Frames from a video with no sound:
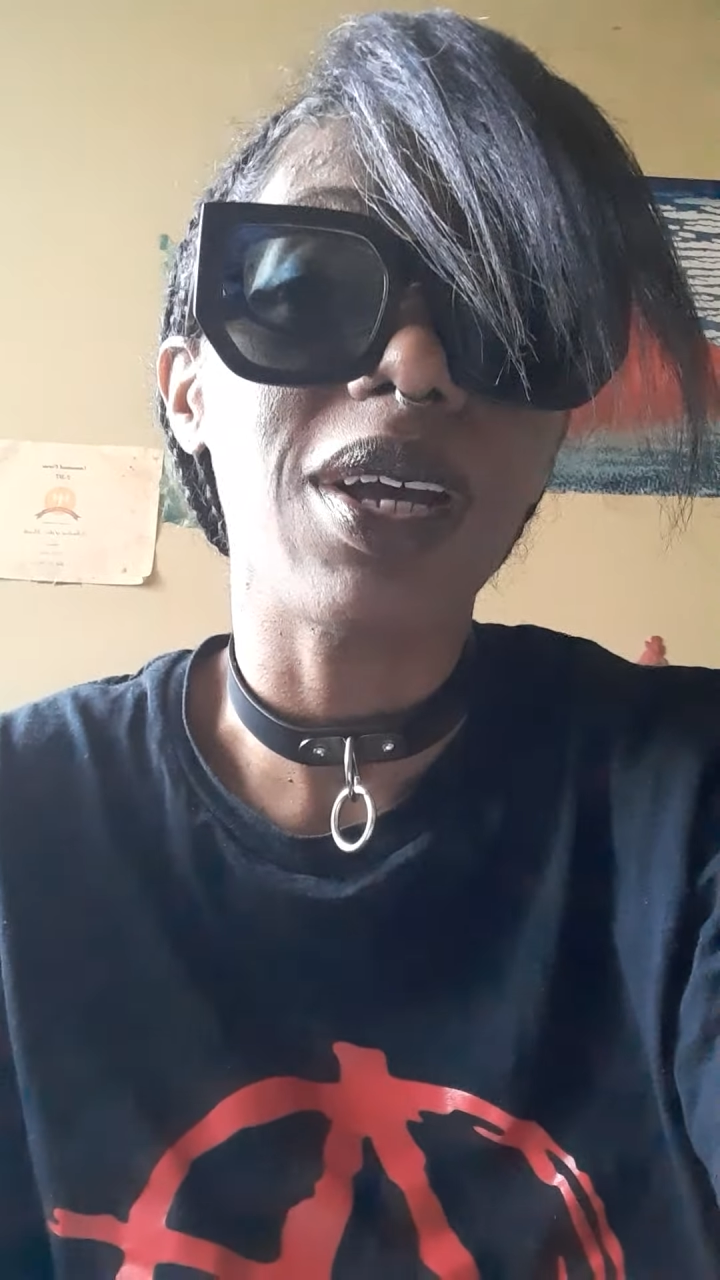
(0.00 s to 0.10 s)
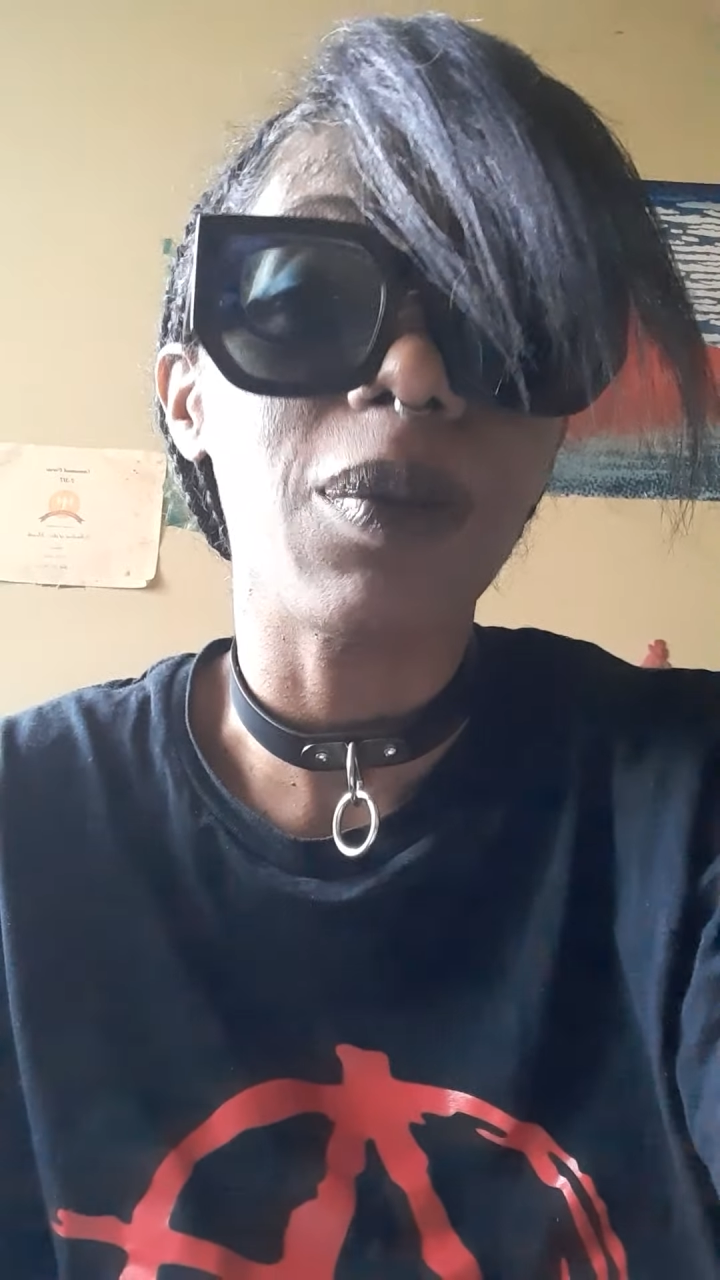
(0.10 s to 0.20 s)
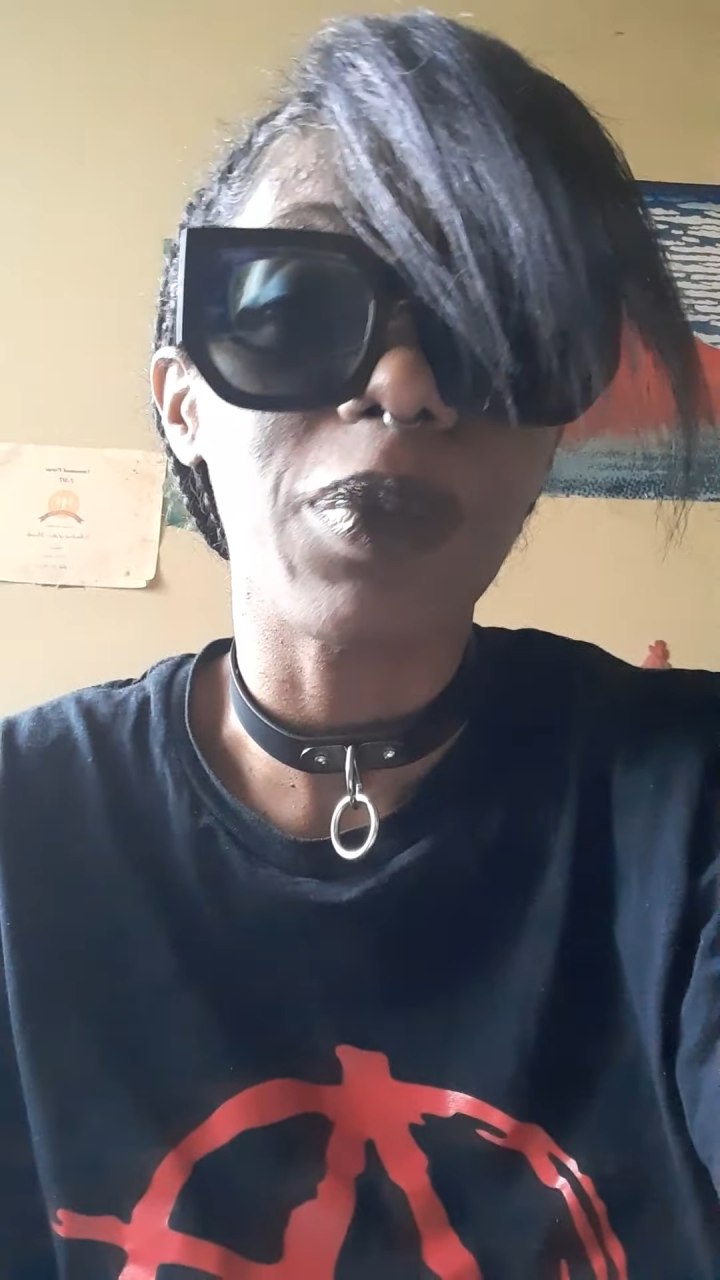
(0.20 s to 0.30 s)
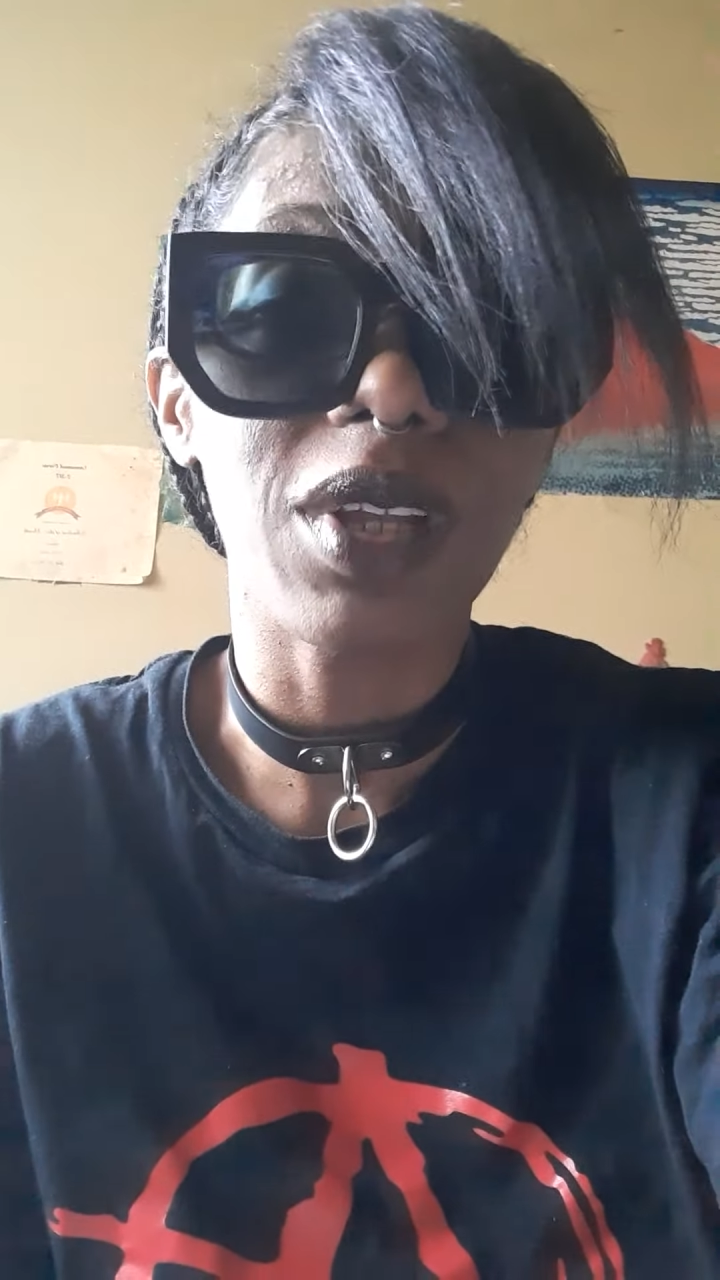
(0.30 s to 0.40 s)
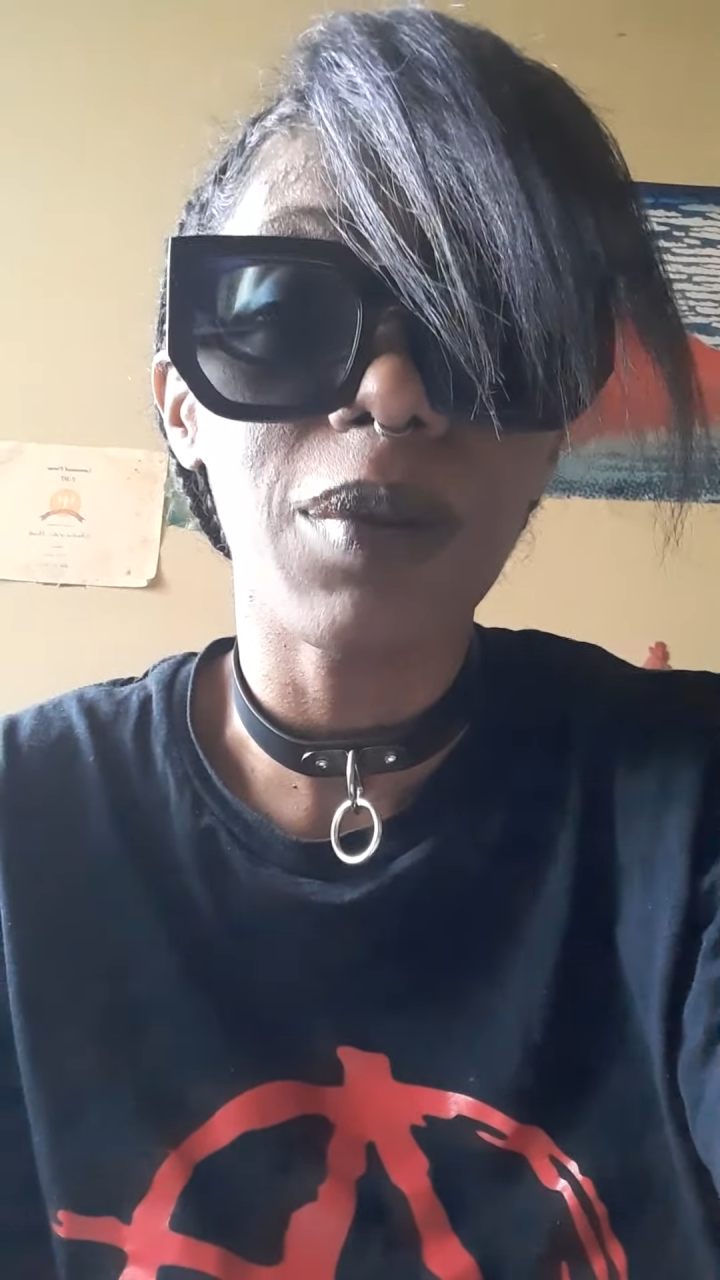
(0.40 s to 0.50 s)

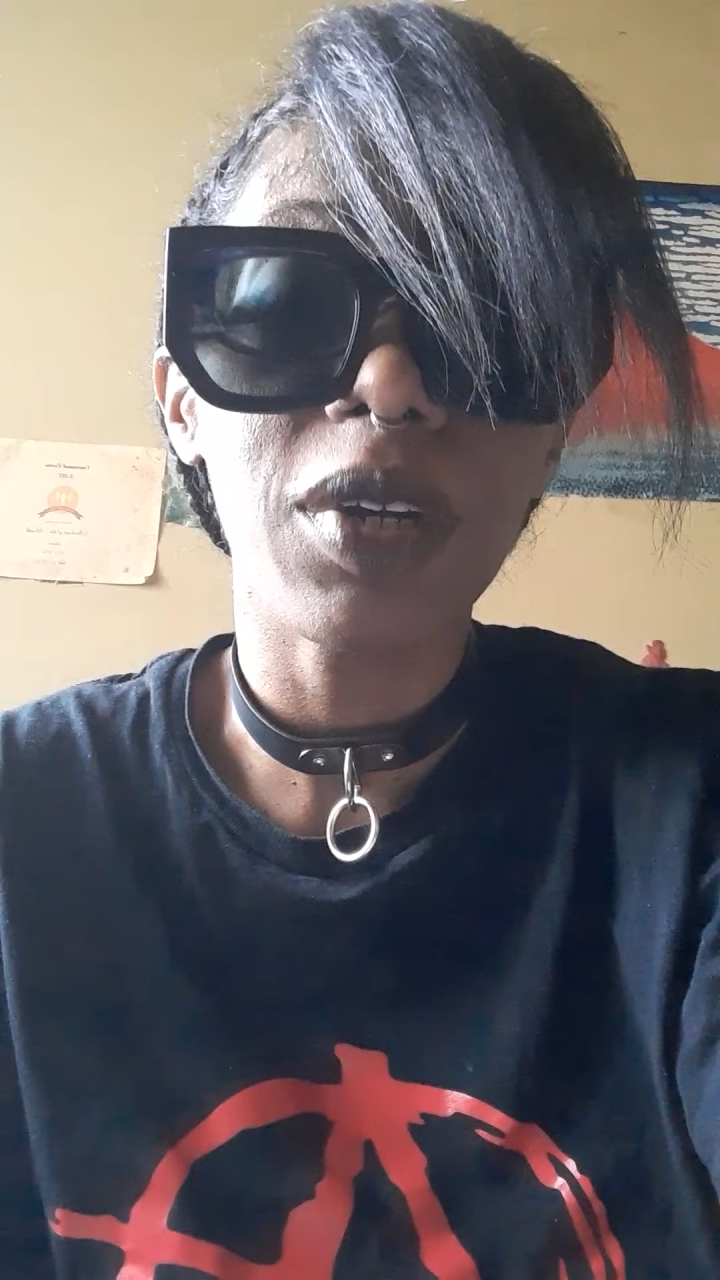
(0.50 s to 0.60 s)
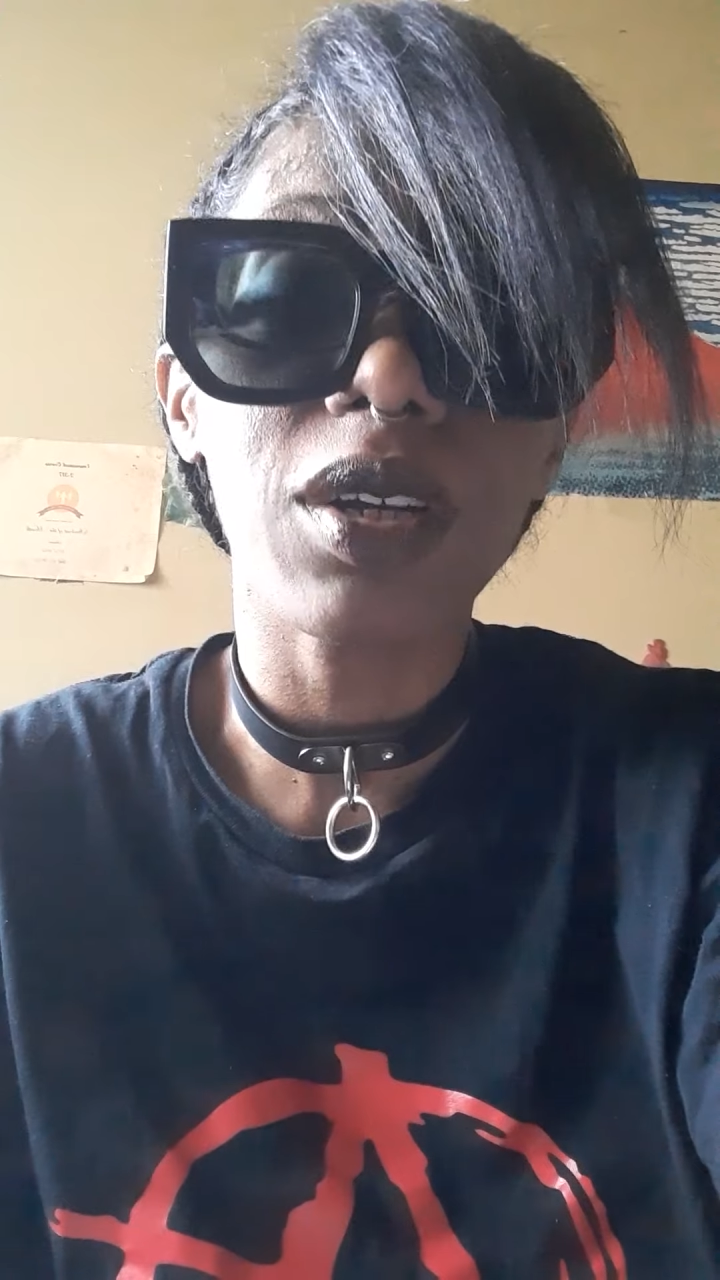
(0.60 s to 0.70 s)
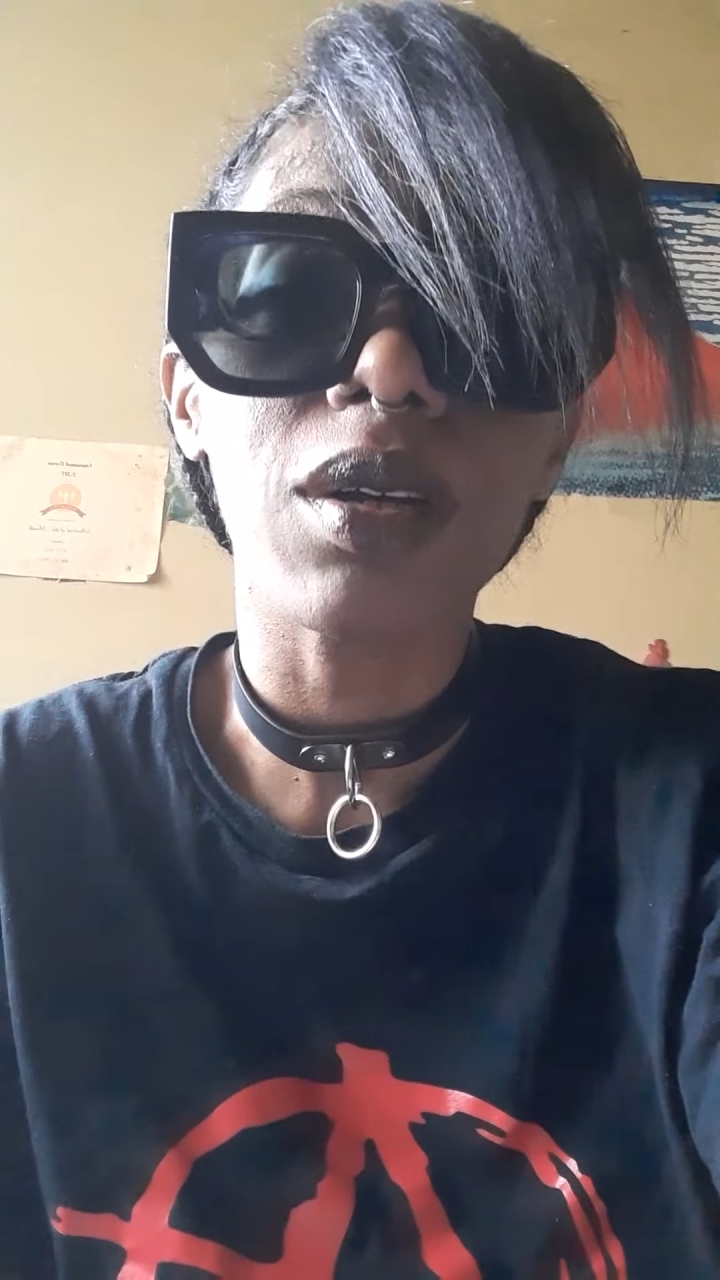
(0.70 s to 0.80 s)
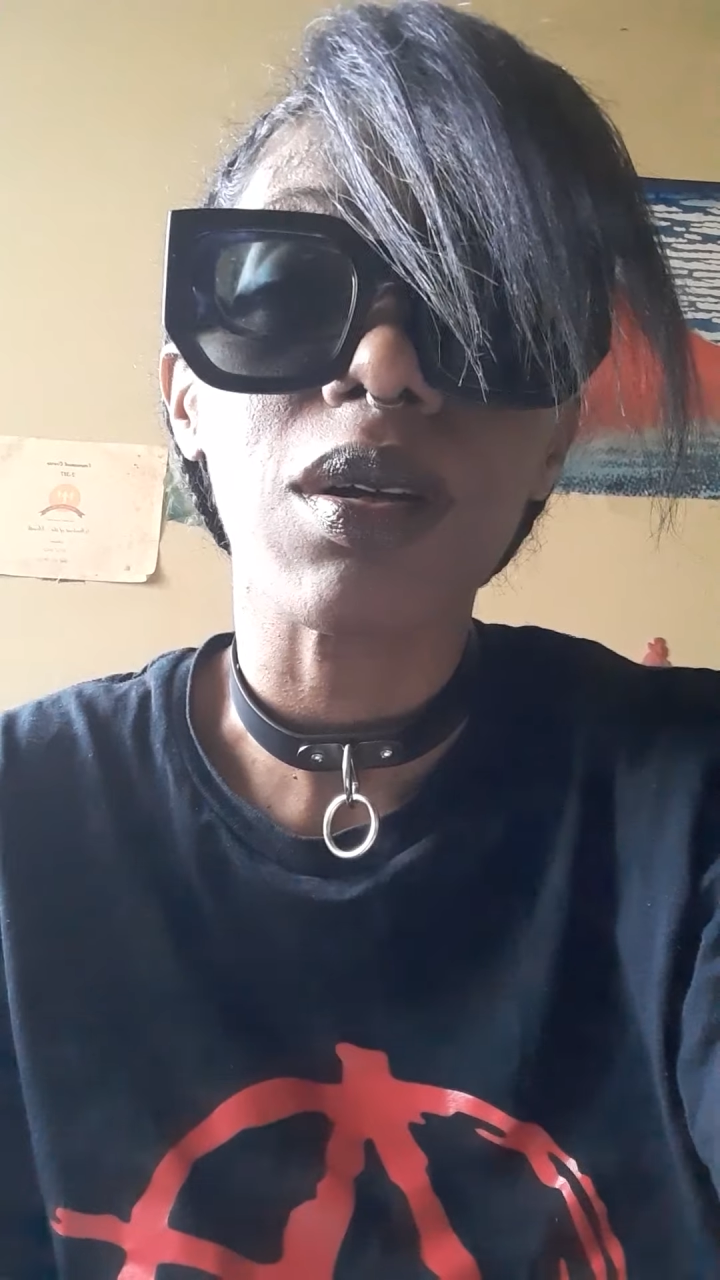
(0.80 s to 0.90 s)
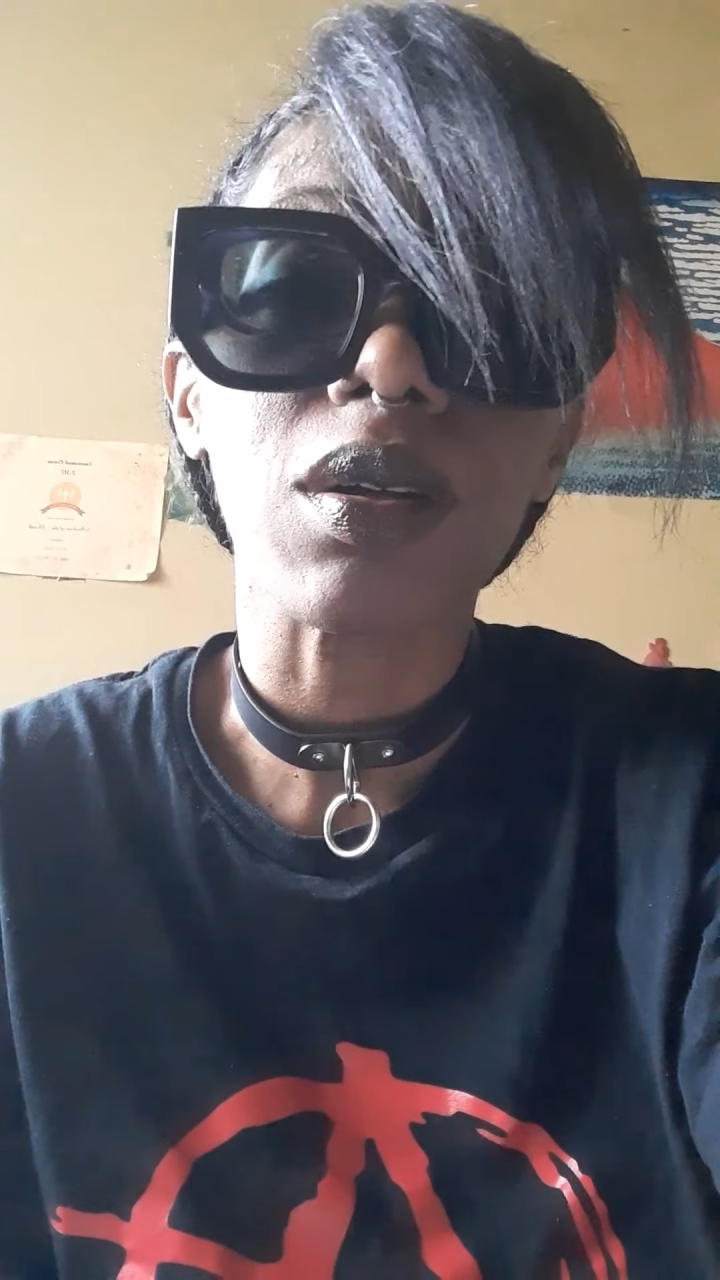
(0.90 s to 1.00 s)

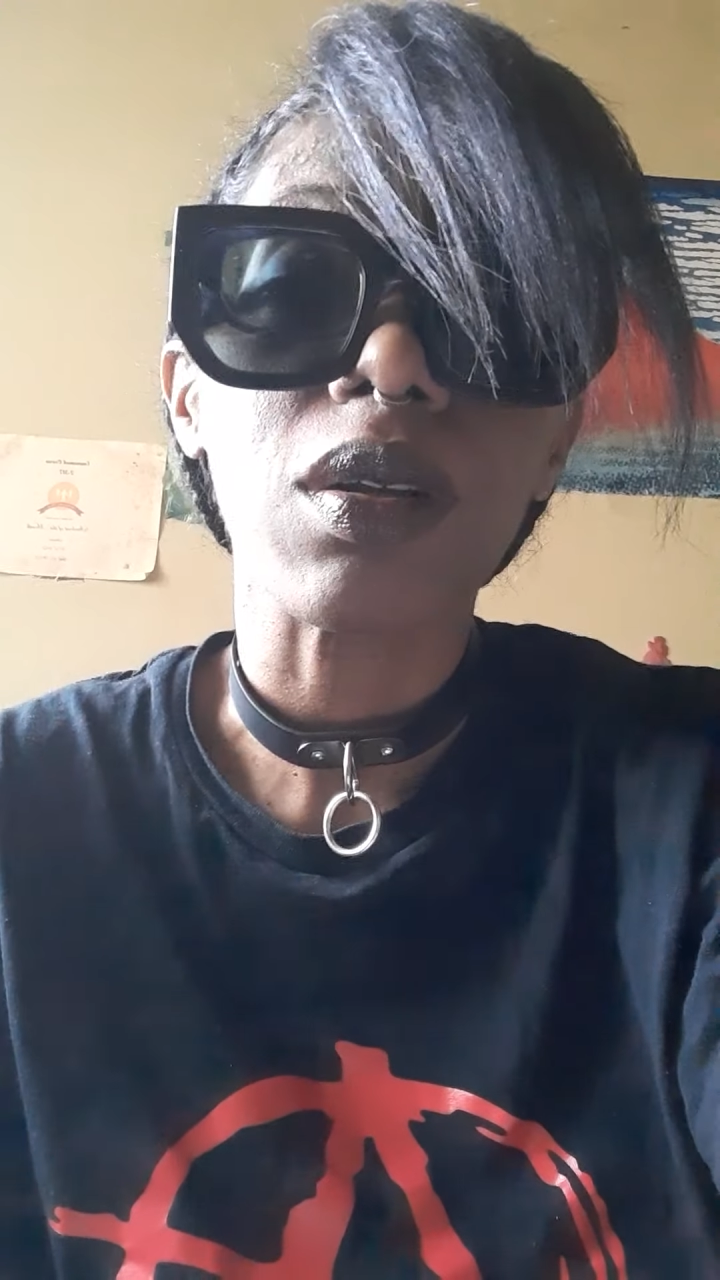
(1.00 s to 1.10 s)
epidemic.